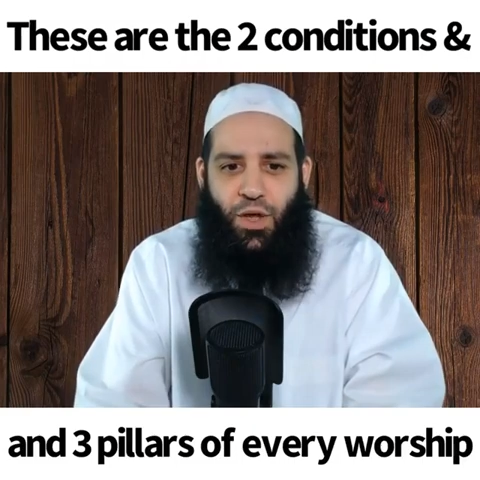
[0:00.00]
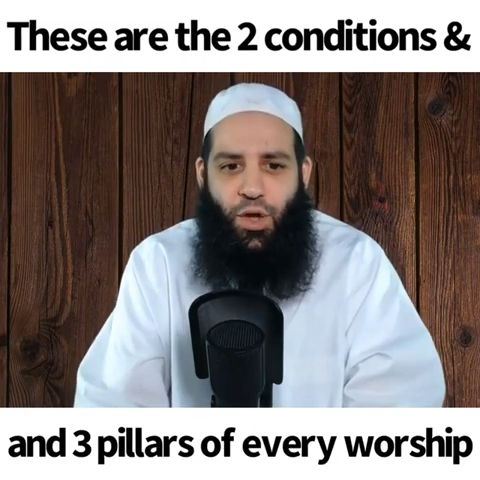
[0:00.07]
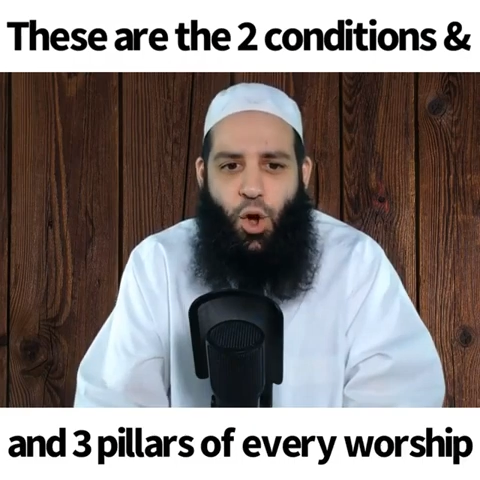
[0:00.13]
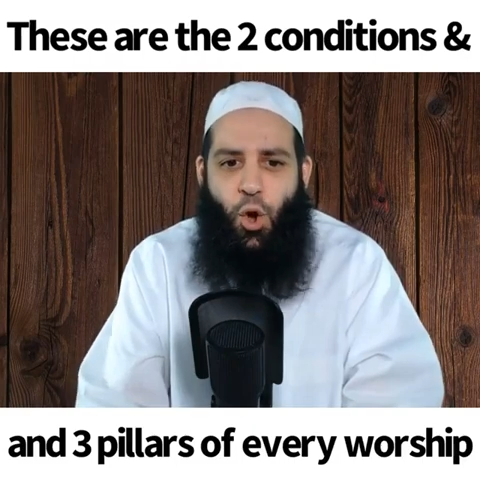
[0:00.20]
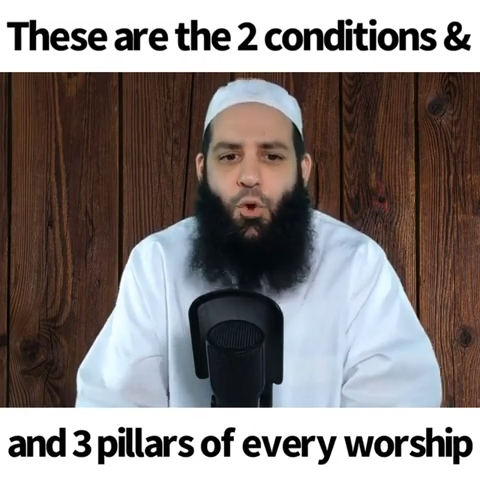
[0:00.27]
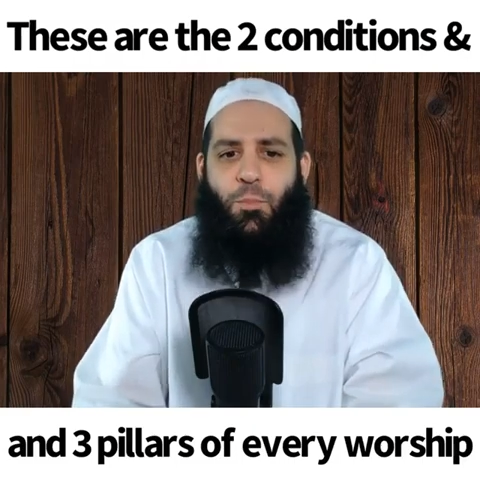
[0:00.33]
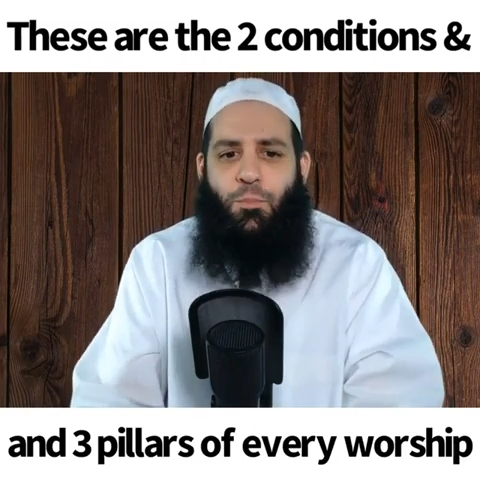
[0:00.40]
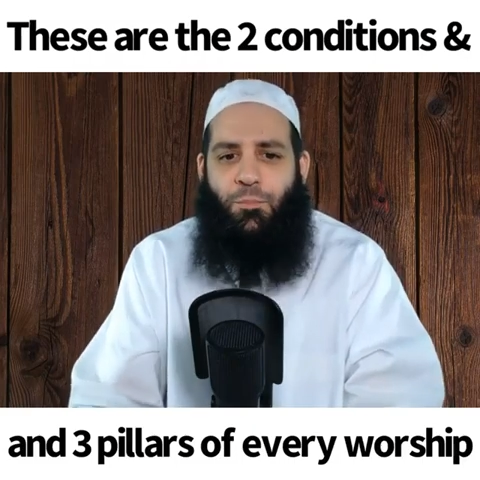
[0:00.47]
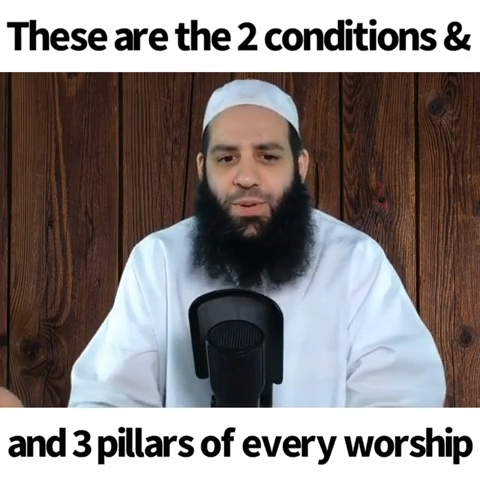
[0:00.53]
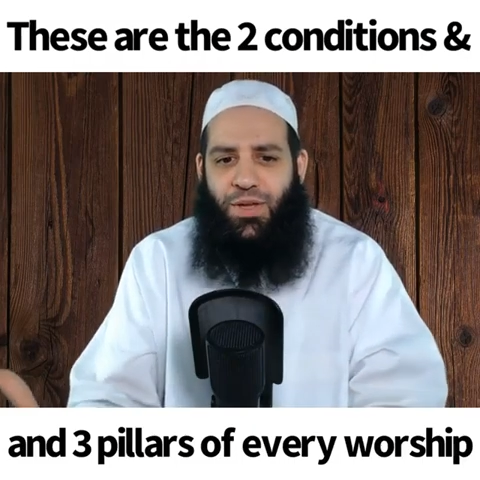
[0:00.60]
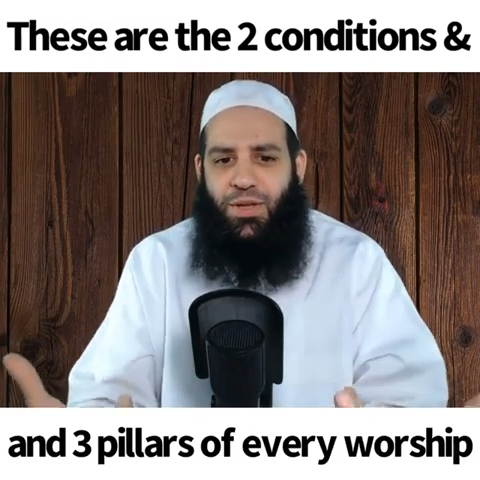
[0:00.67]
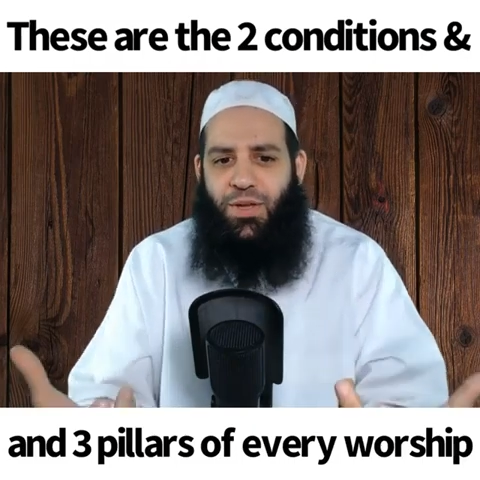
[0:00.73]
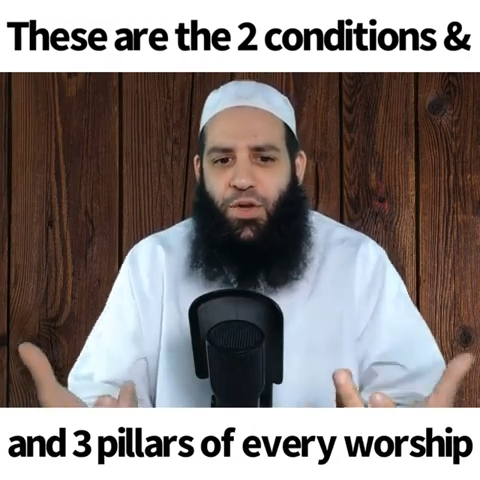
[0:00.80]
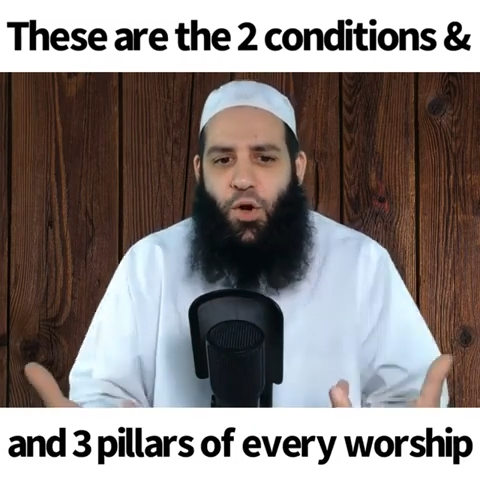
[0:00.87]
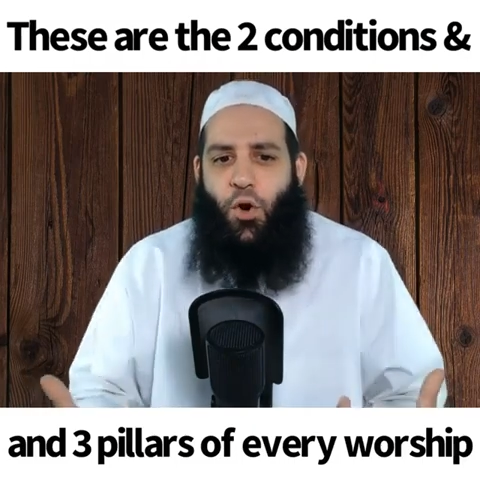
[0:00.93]
Hope,
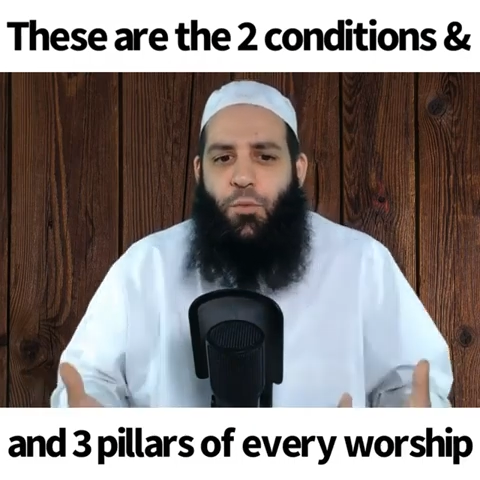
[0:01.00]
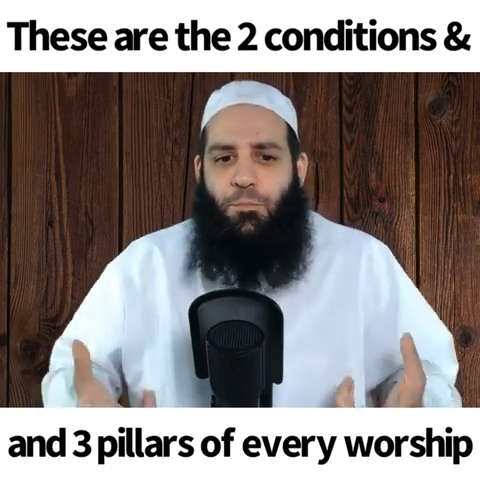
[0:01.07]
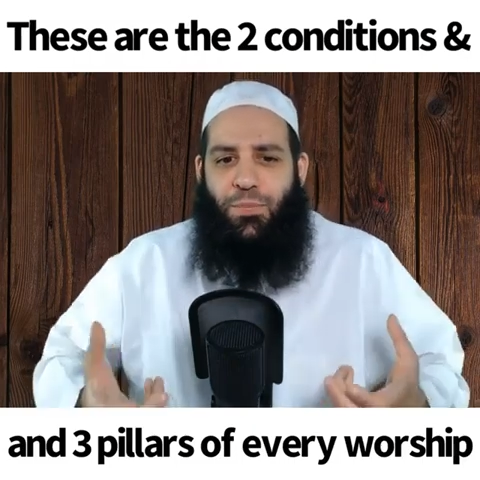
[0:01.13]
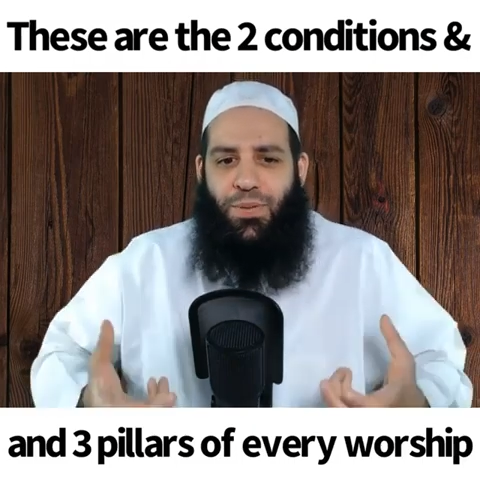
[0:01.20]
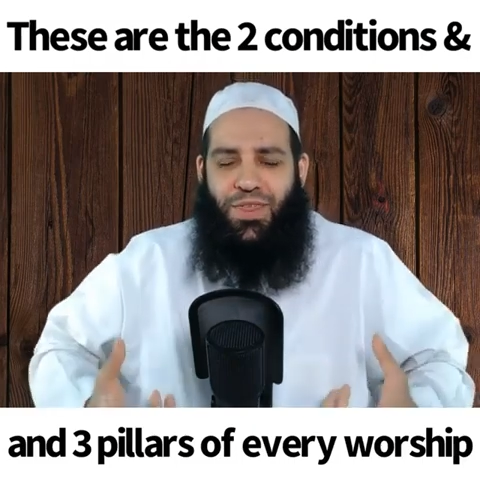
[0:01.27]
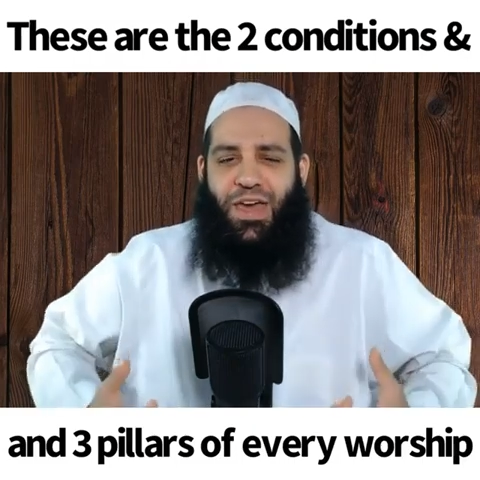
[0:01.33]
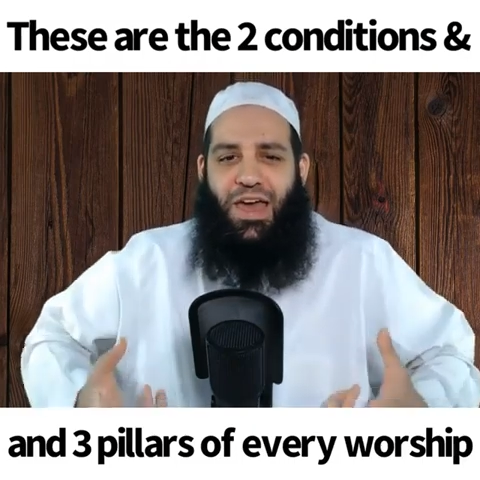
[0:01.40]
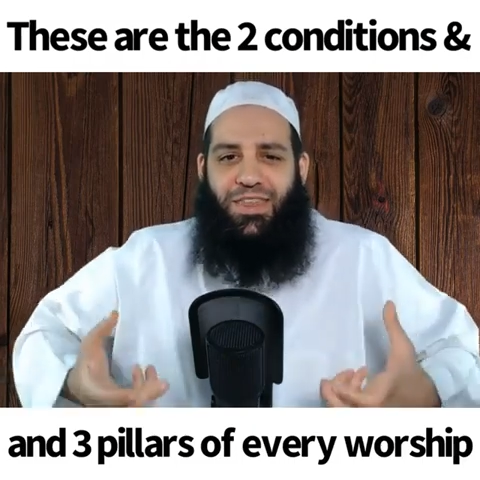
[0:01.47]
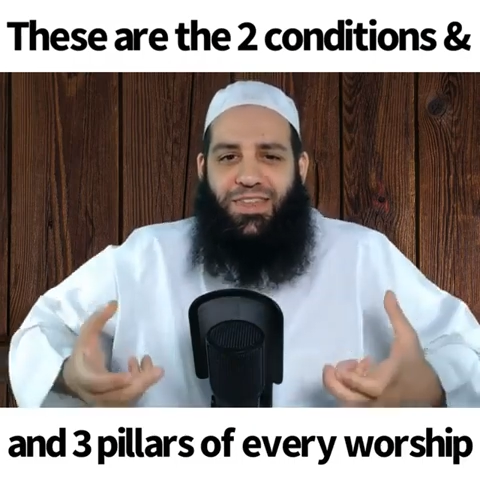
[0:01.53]
hope that